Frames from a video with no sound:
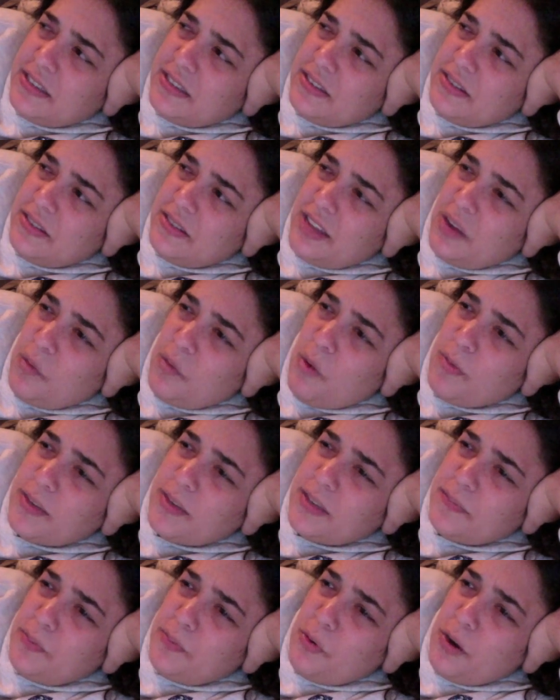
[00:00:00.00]
like, what was the
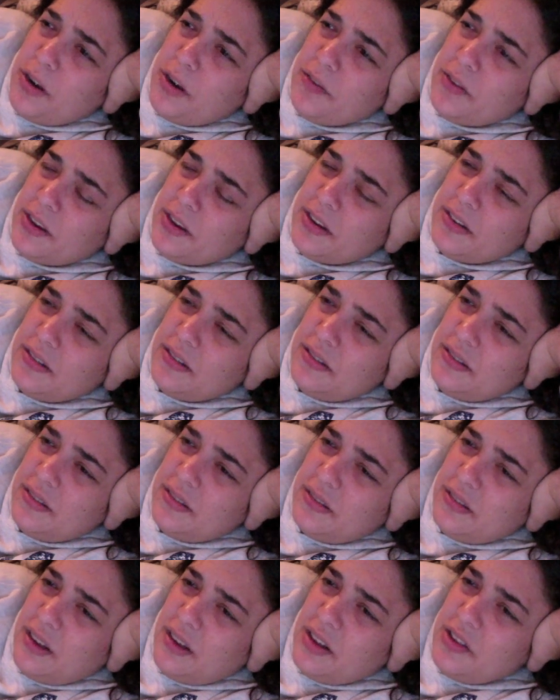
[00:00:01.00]
point of it?
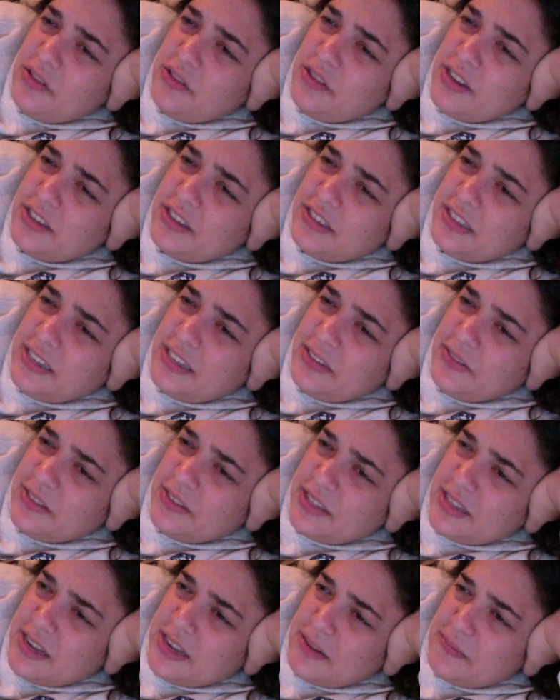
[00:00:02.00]
Other than to give us,
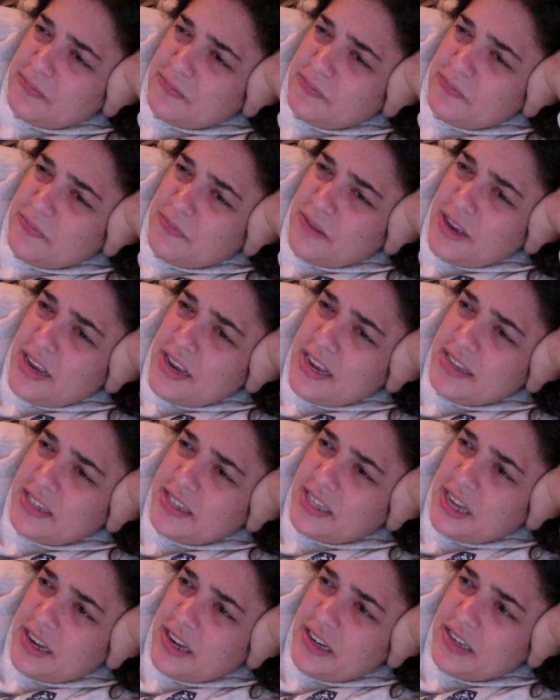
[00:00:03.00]
like,
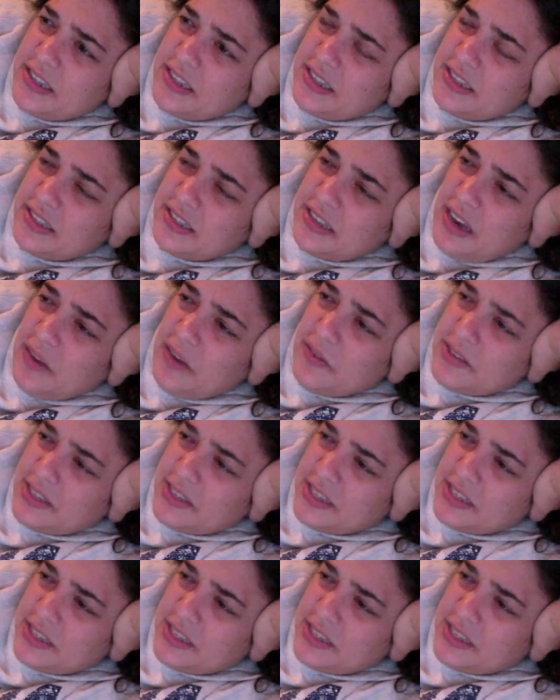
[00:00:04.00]
insight into Davis's,